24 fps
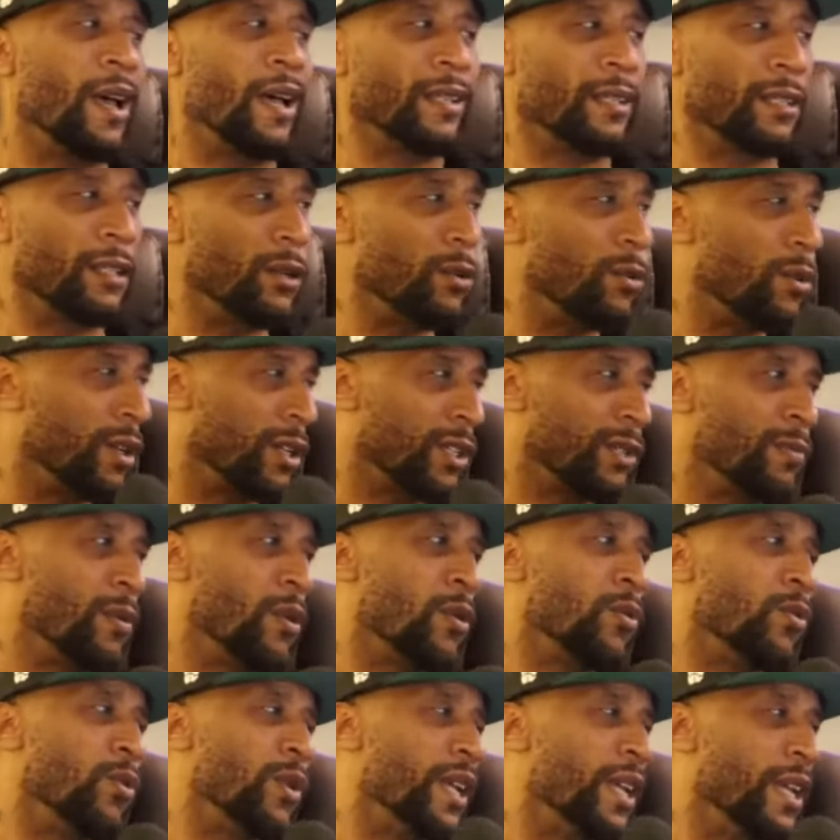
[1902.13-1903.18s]
I still want to
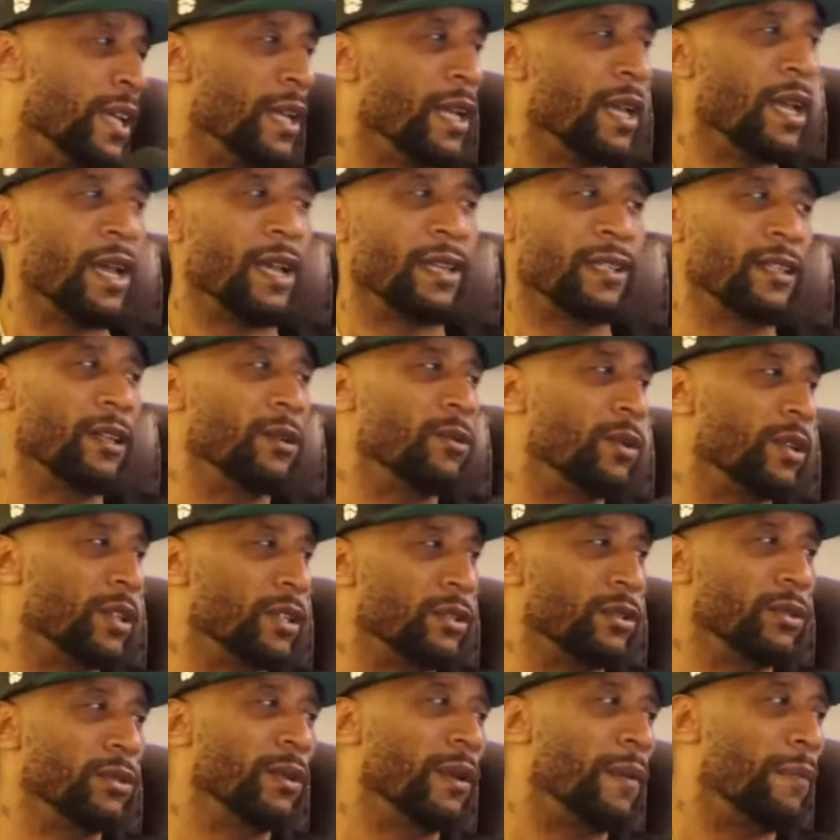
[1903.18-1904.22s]
smoke weed. I still want
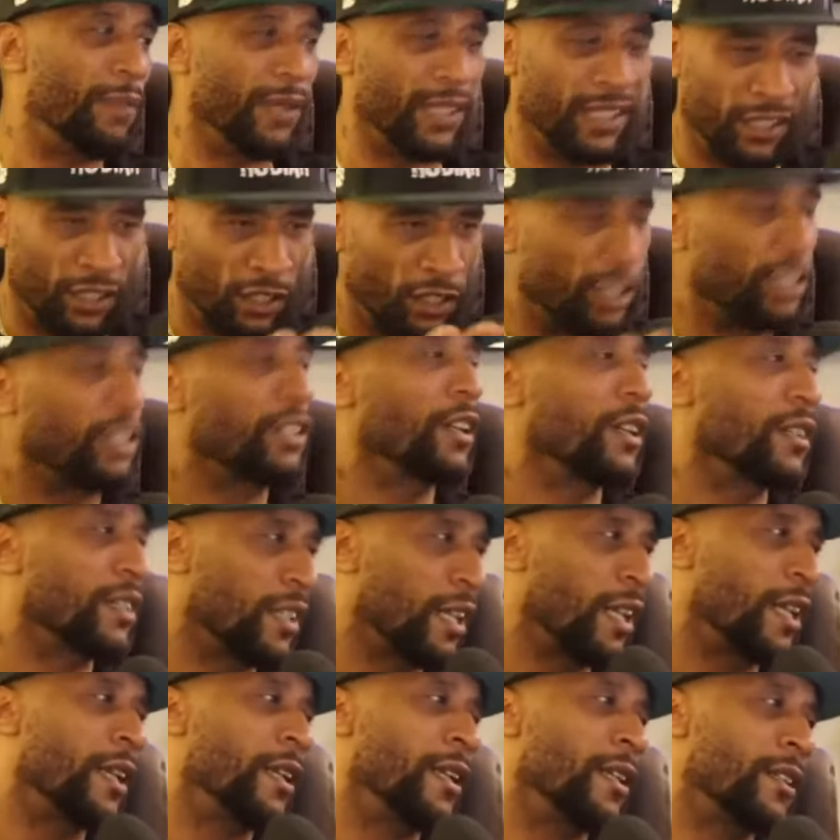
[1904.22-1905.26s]
to do that. But the shit y'all
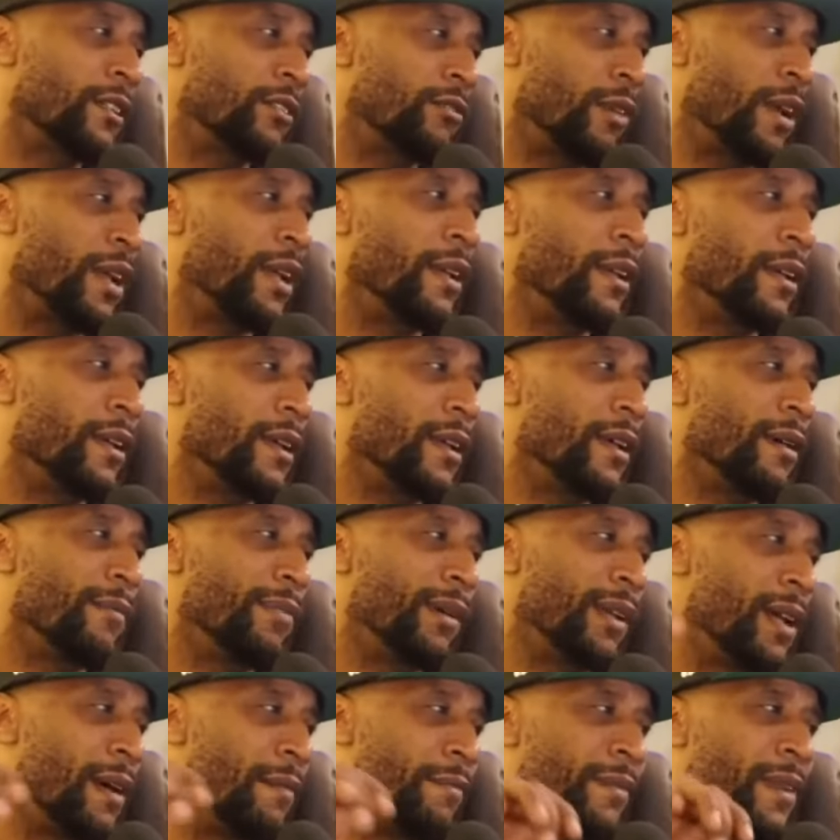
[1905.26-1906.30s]
saying is great.
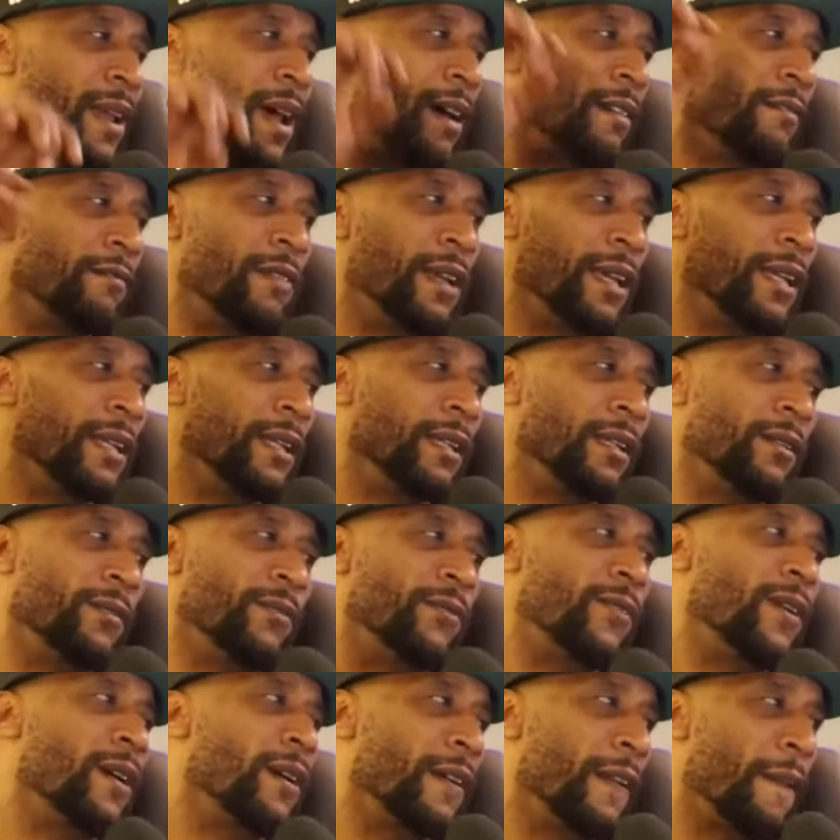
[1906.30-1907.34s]
But I'm not ready to
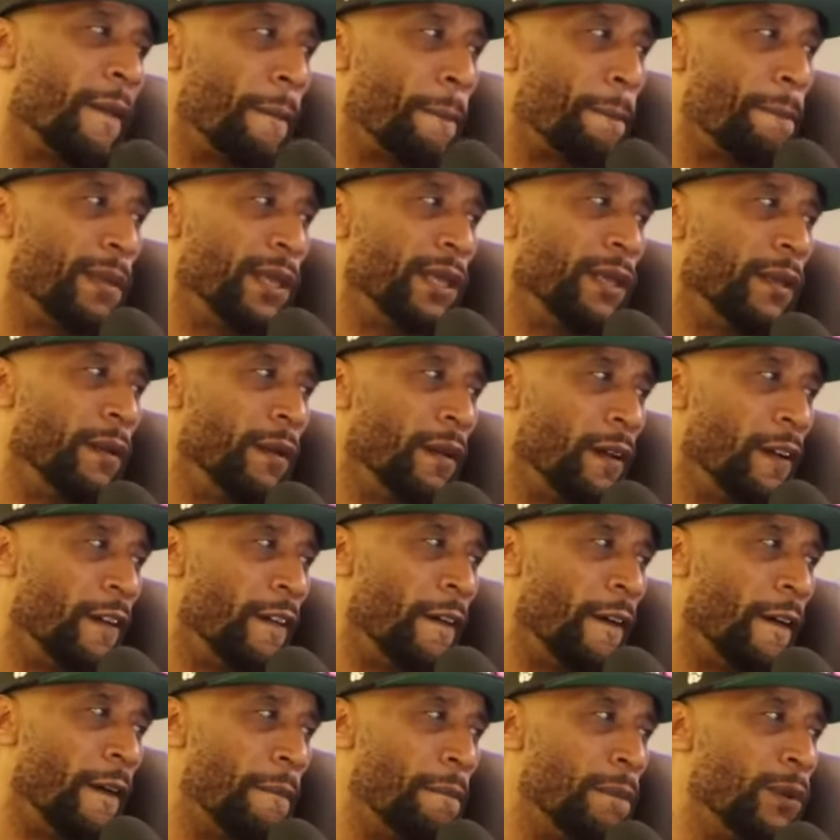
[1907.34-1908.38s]
fucking be a,
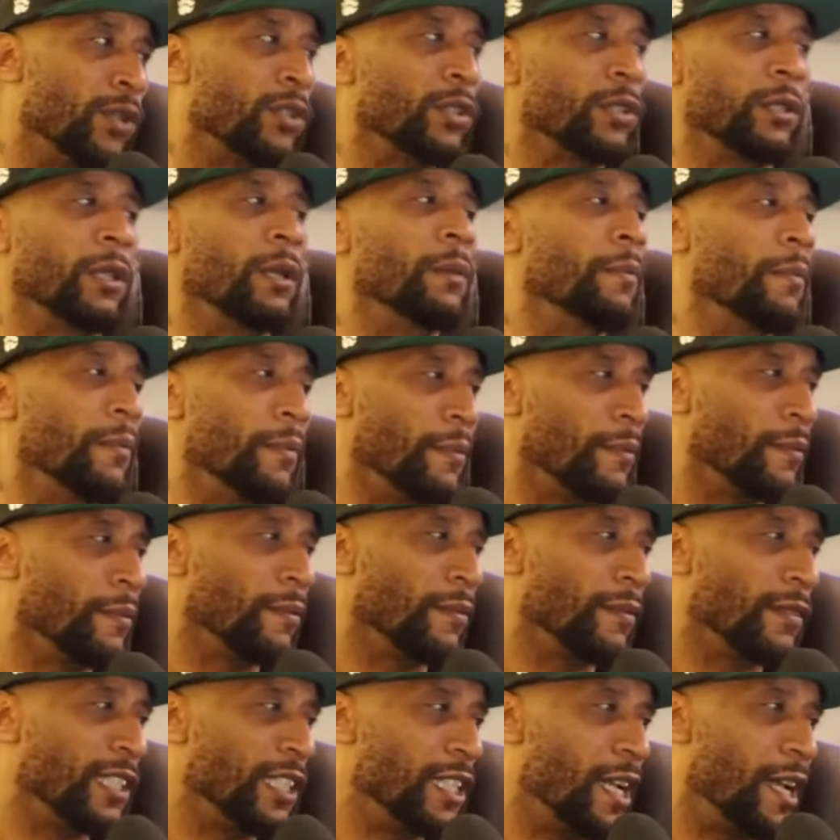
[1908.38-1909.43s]
a, a Muslim.
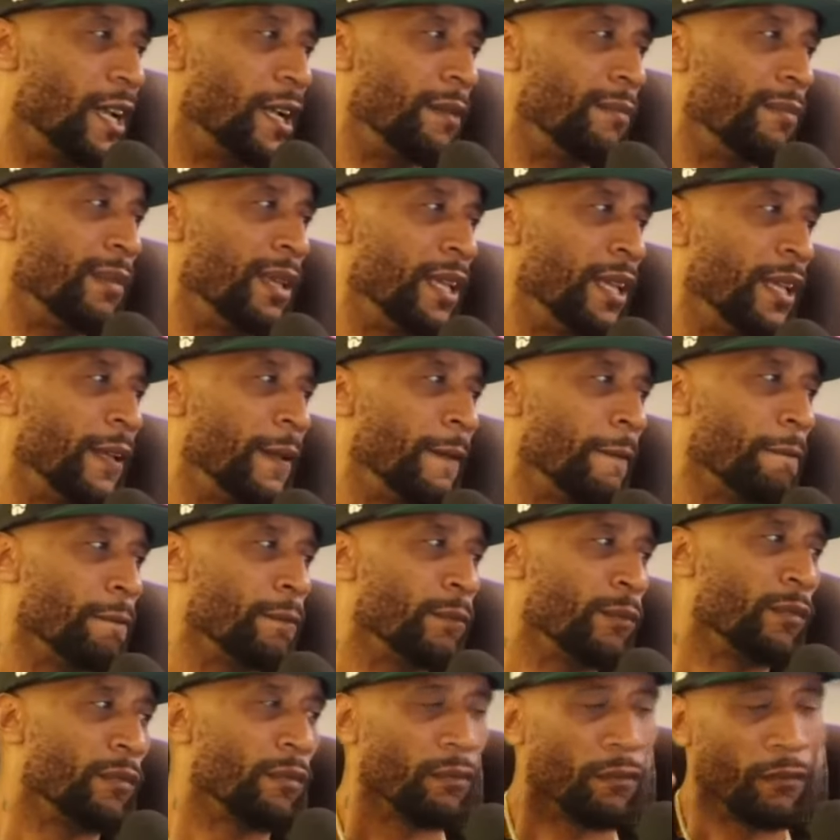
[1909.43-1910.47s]
You know what I mean?
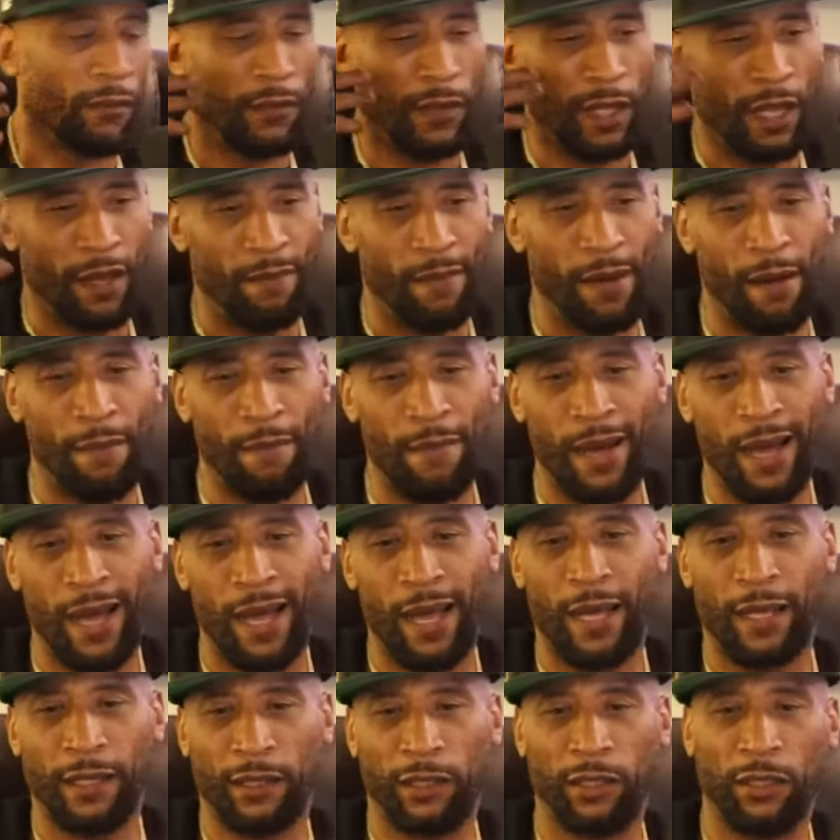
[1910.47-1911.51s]
In my
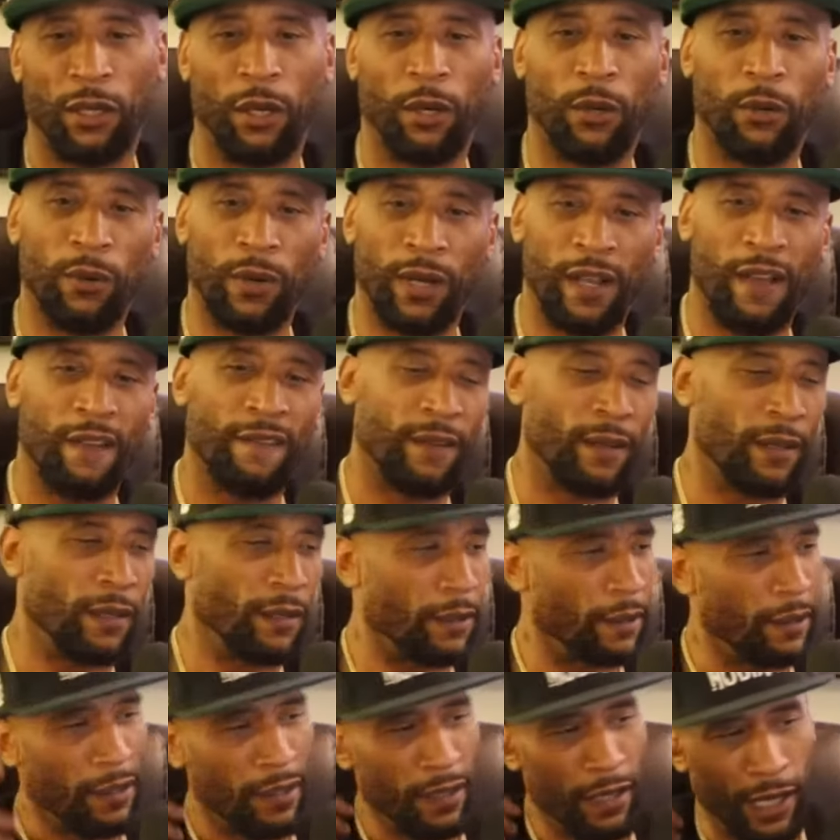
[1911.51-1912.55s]
mind. So whatever.
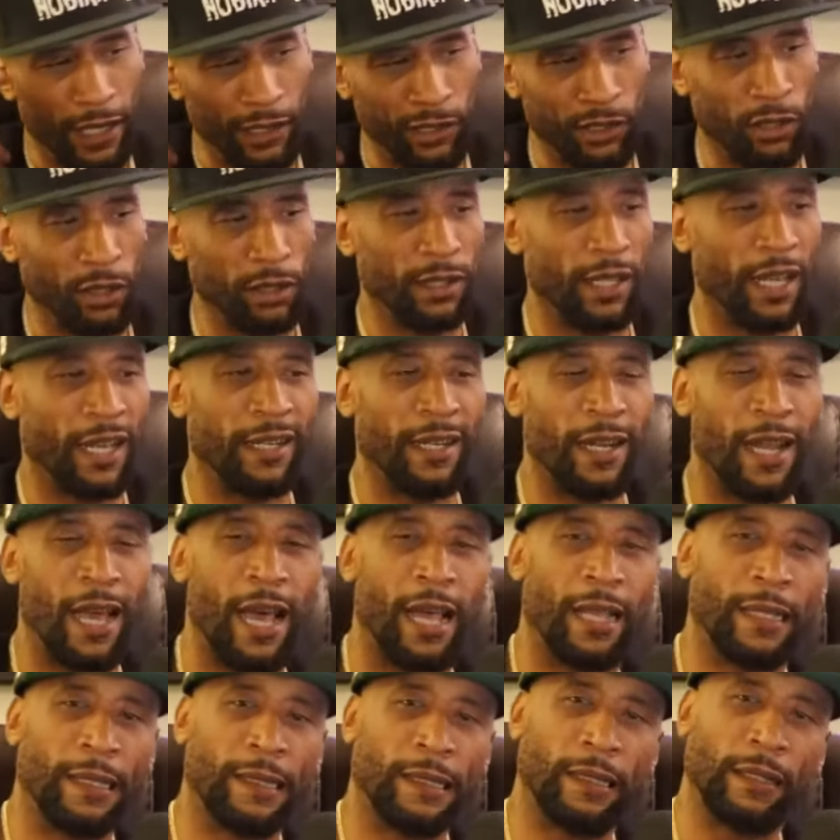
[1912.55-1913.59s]
I took that
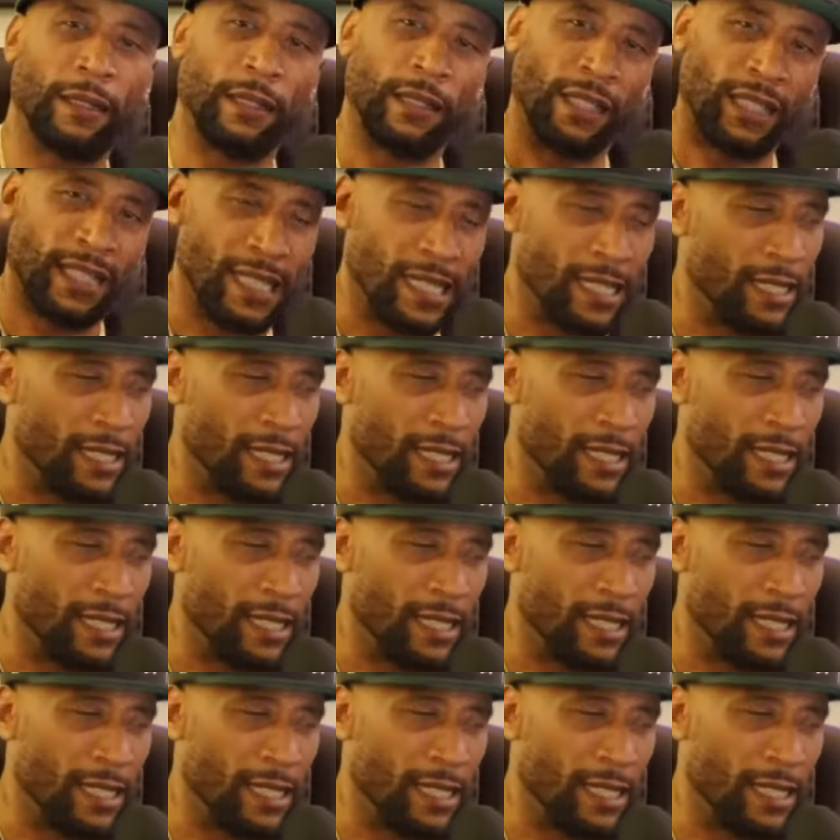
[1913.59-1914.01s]
knowledge.